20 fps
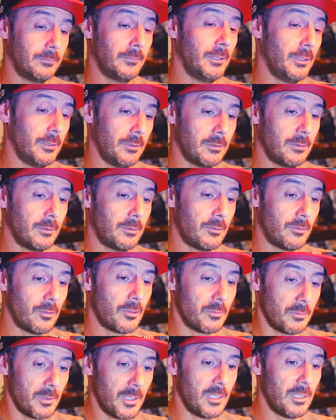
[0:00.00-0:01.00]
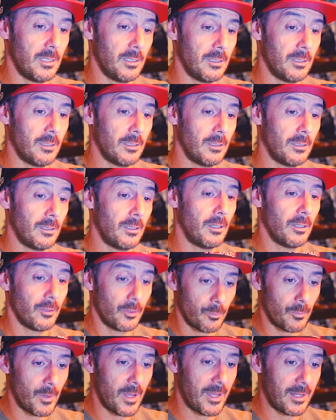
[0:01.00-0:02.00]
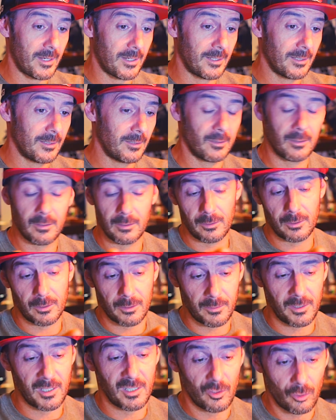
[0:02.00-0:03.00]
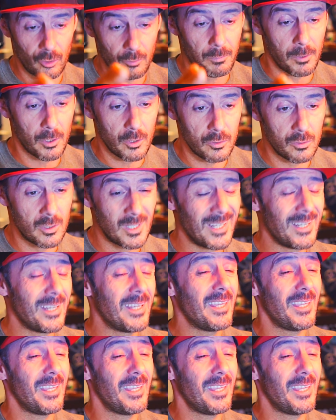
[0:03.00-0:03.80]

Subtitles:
You go to the green or the red, the green or the blue.